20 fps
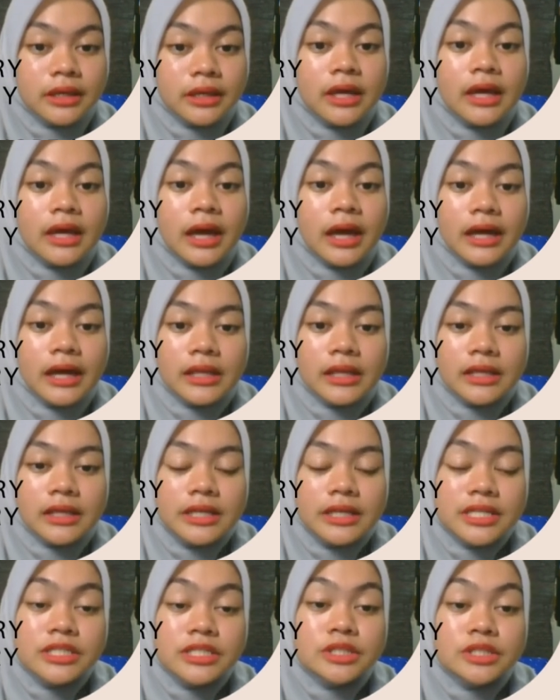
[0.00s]
At least
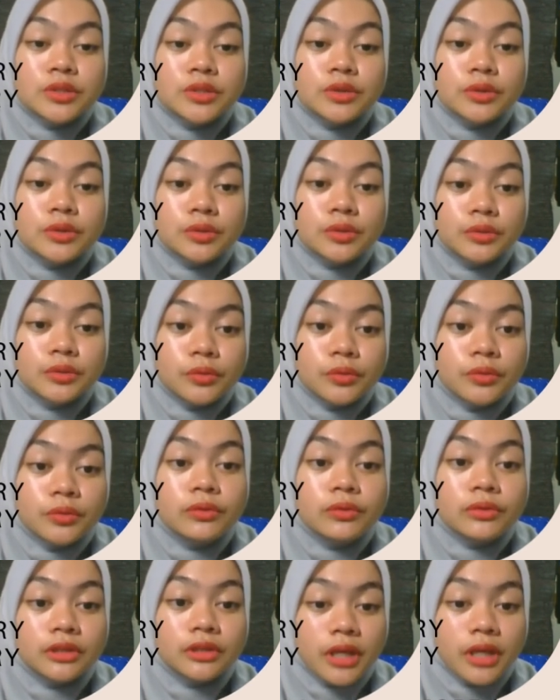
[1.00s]

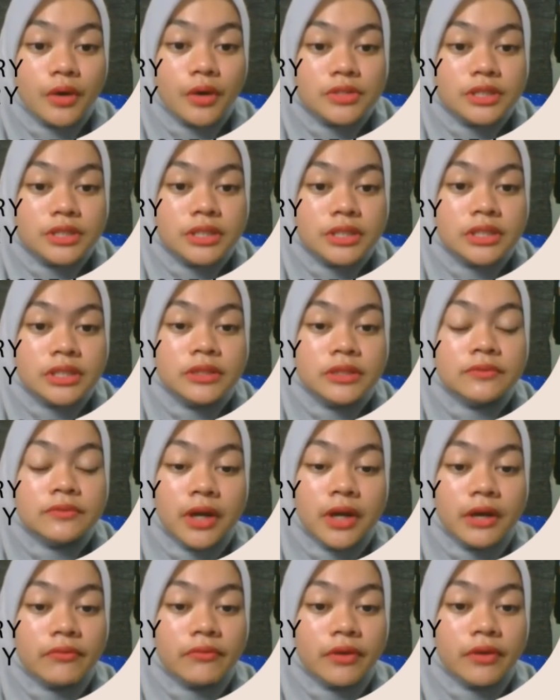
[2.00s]

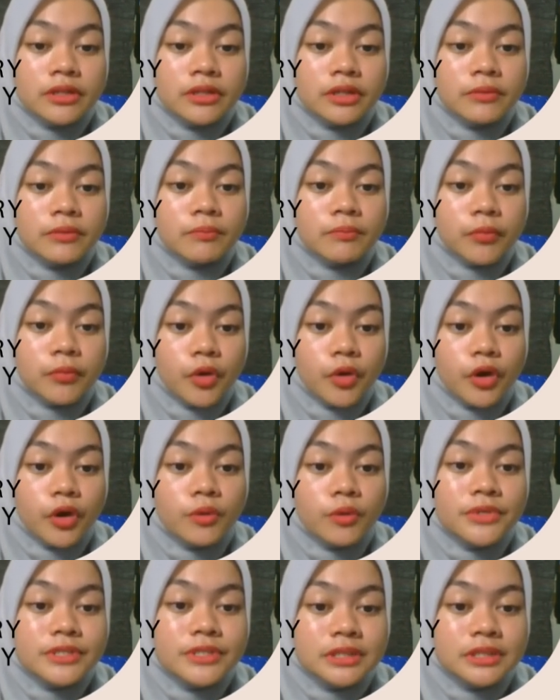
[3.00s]
2,500 more
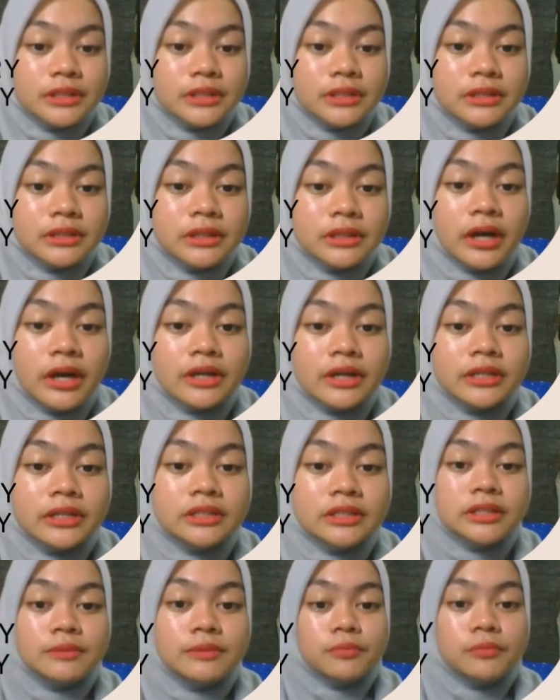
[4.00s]
personnel are
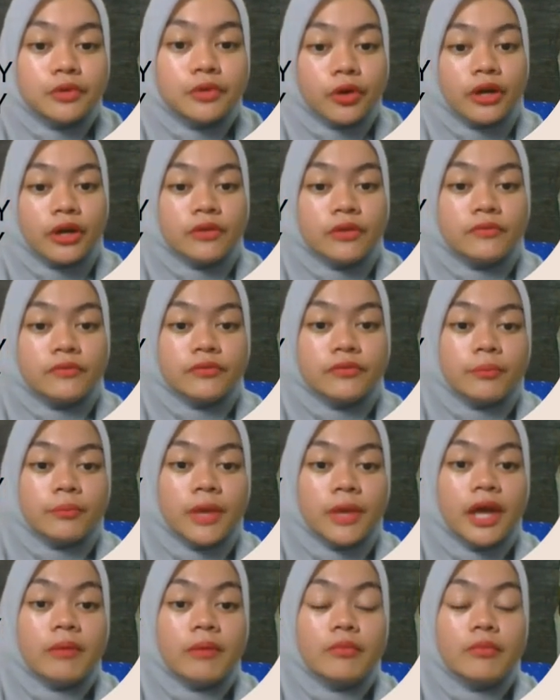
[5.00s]
deployed from
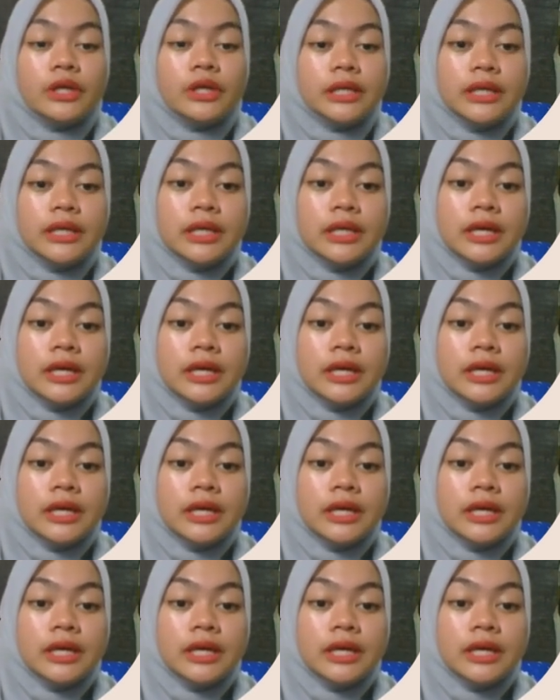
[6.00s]
MOE